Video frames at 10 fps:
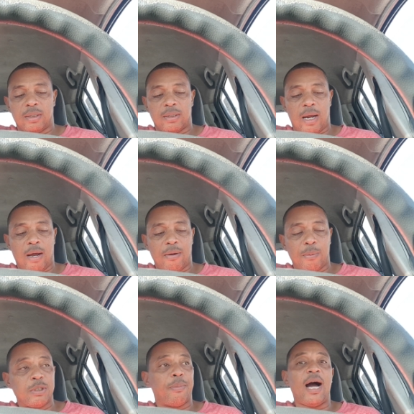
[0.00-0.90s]
Now, it
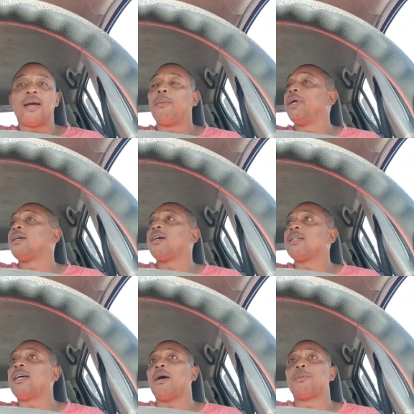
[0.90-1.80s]
was barking, but it
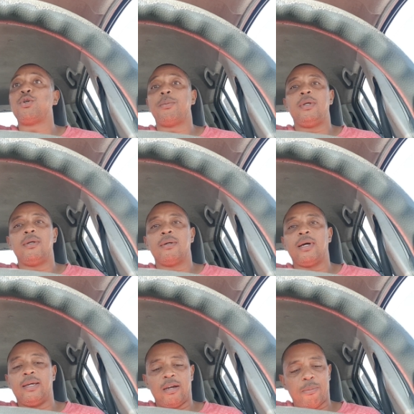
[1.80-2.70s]
couldn't come to me.
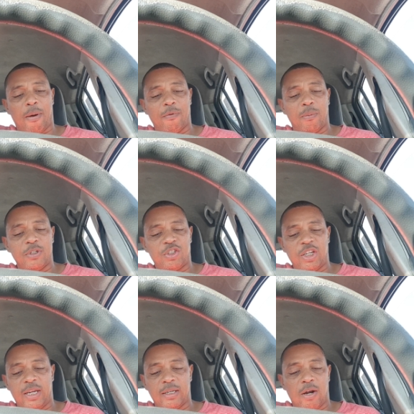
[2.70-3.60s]
I can't remember if it was
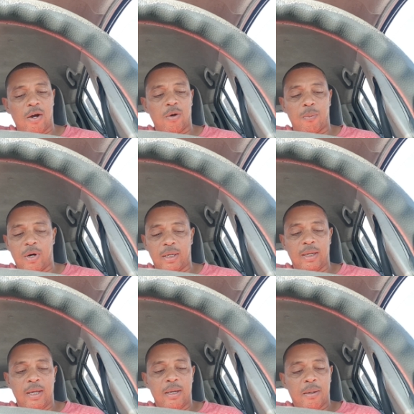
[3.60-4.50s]
chained on or what.
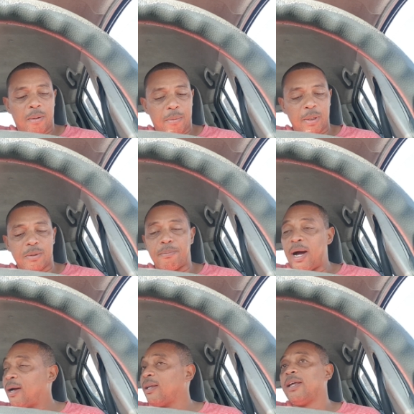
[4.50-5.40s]
But it was
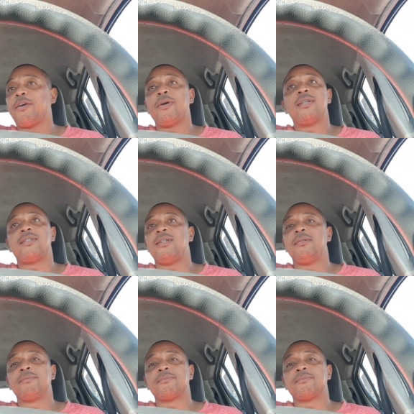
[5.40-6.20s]
barking like crazy.